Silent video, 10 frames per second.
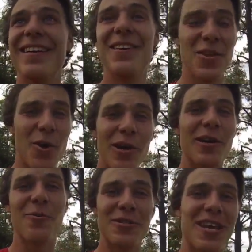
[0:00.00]
no
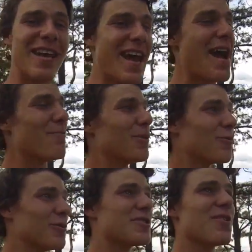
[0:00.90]
idea what's going to happen or
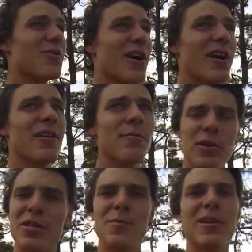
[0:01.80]
what's going on,
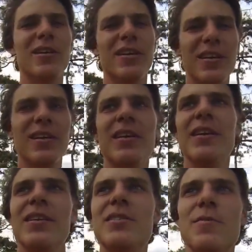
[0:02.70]
but it's been good.
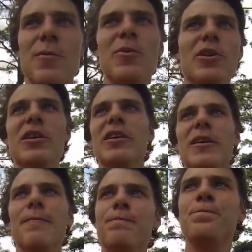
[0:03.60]
It's been really
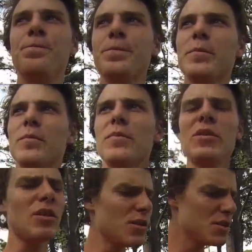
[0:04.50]
good.
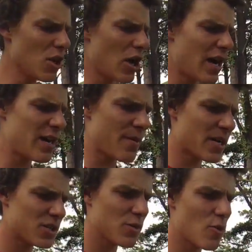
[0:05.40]
So I am
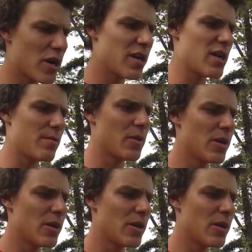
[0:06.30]
actually walking up